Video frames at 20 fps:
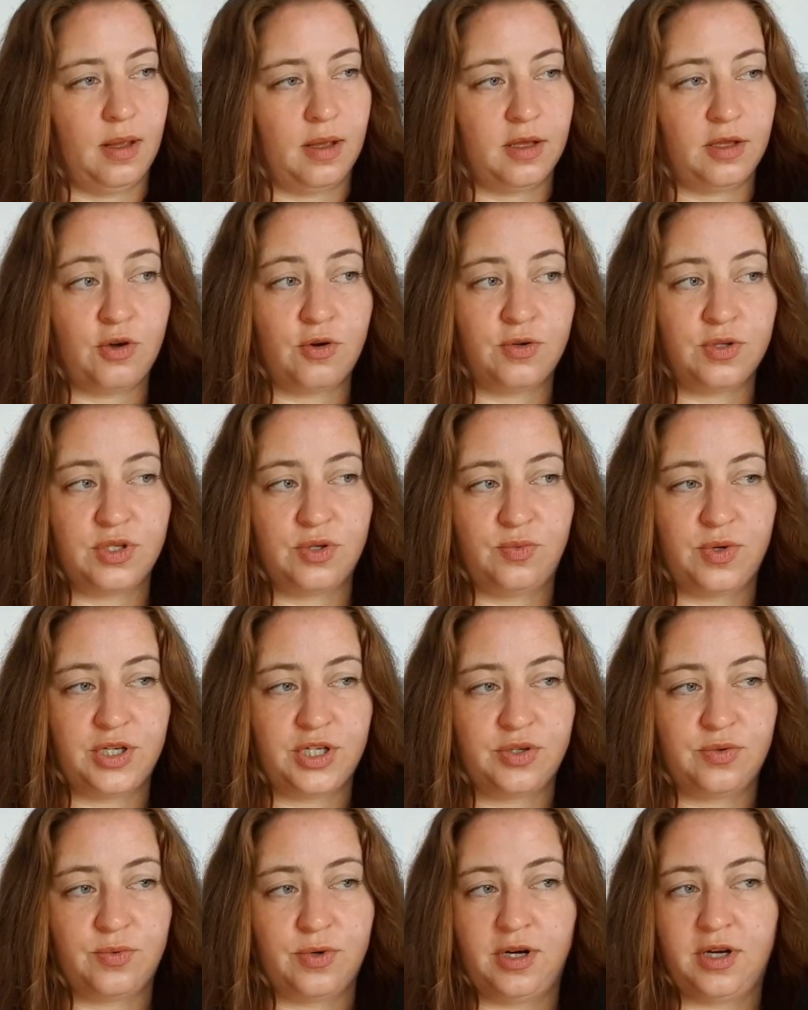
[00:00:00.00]
You also
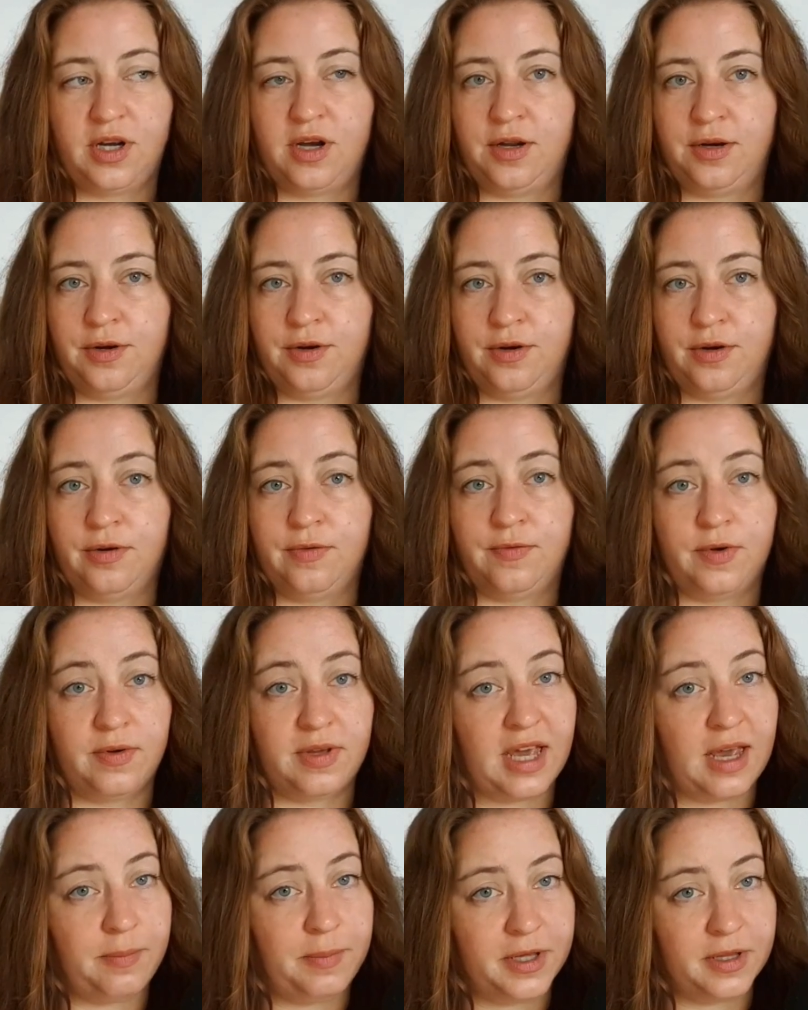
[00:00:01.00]
want to work on your
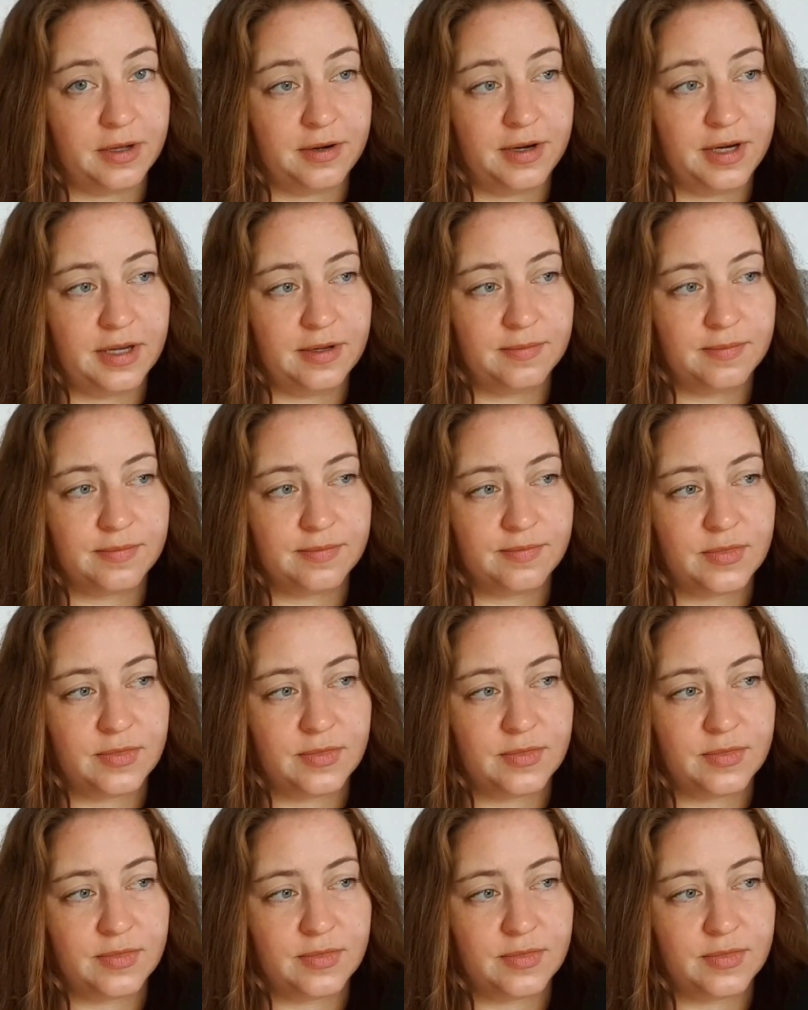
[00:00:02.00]
vocabulary.